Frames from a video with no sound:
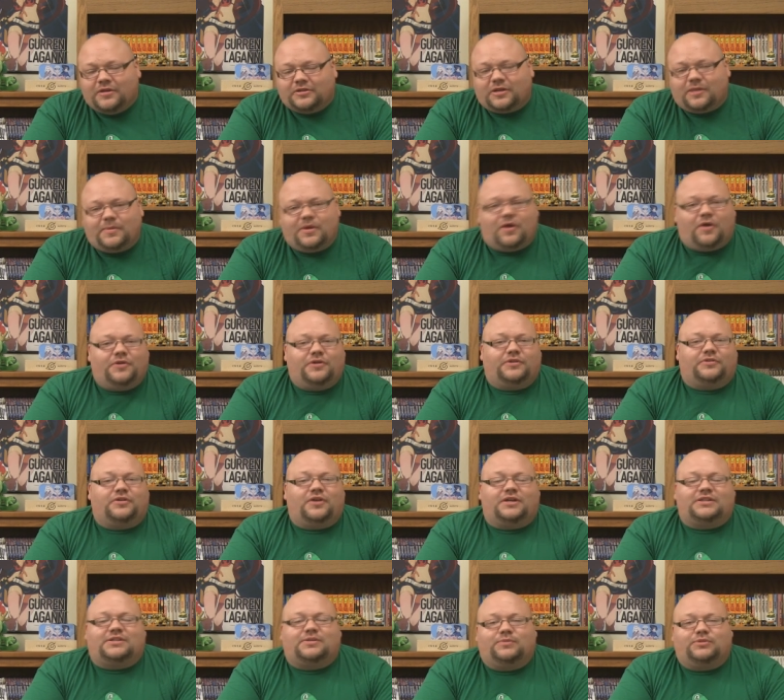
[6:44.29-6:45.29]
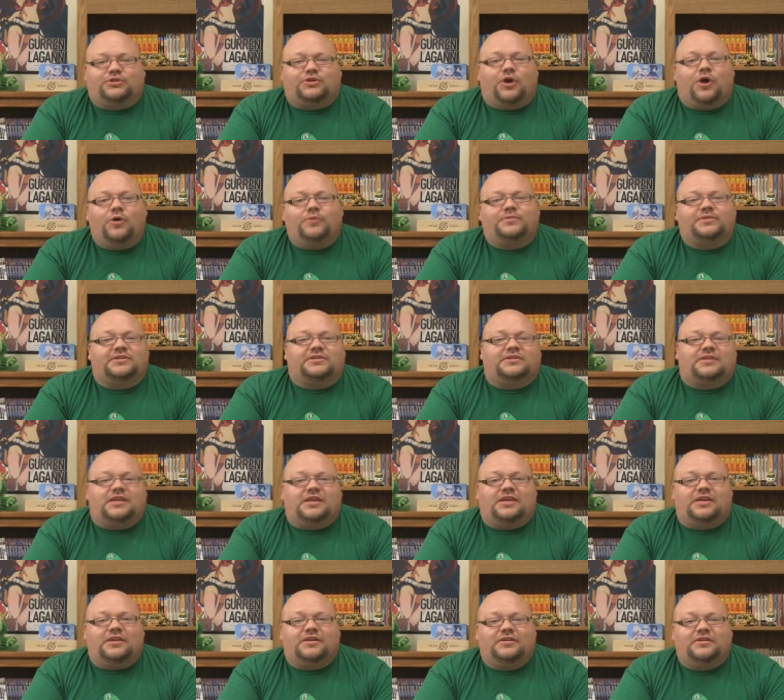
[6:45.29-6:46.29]
Tell me all your thoughts and what you hope to
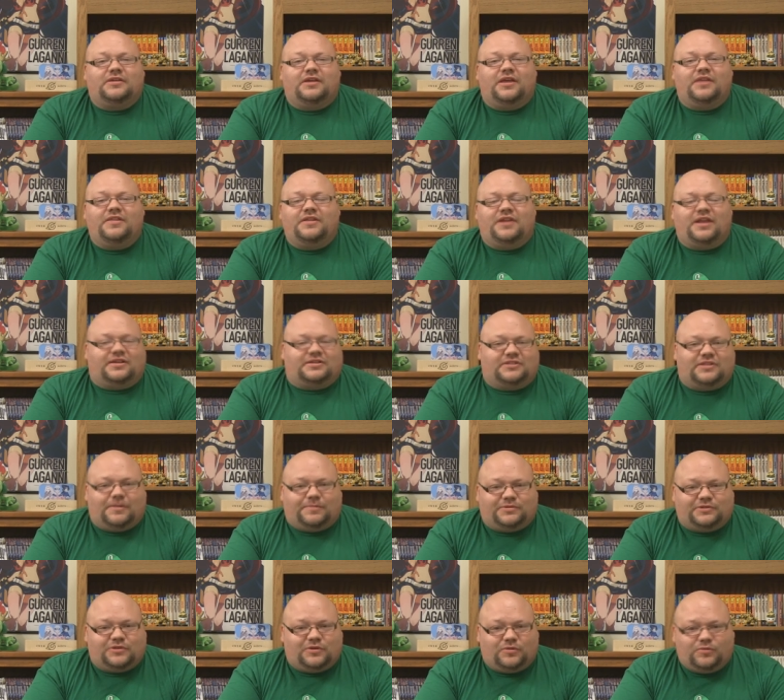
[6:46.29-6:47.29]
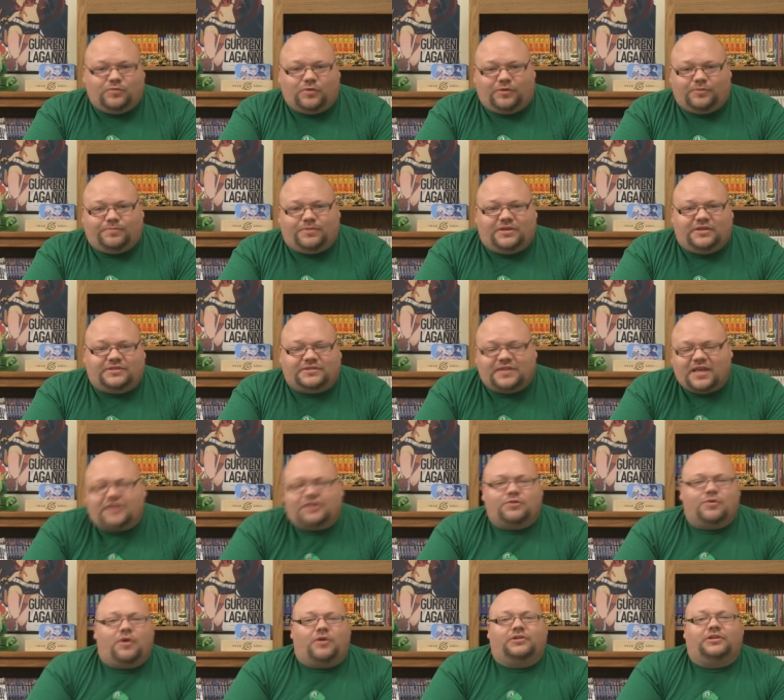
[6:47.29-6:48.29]
see in the next episode of One Piece.
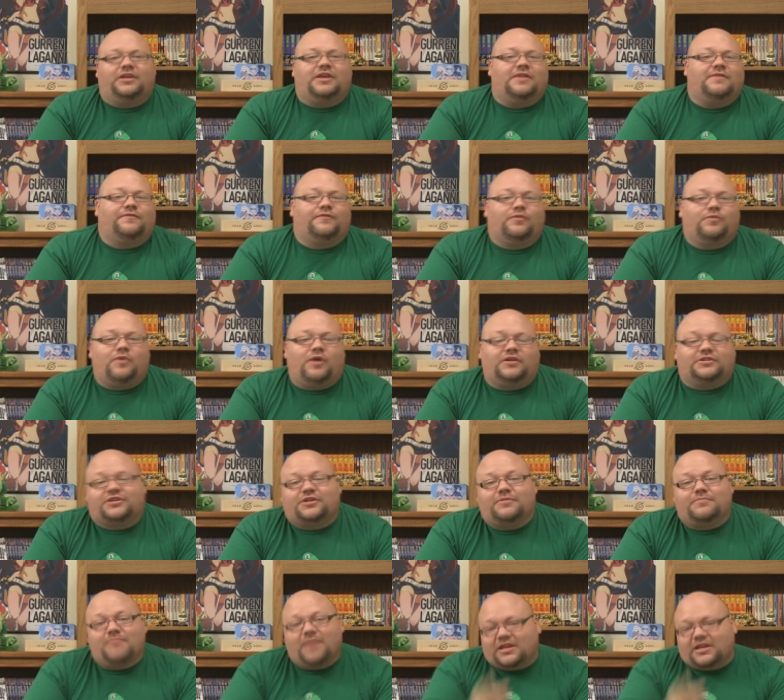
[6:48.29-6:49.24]
Thank you all again for watching.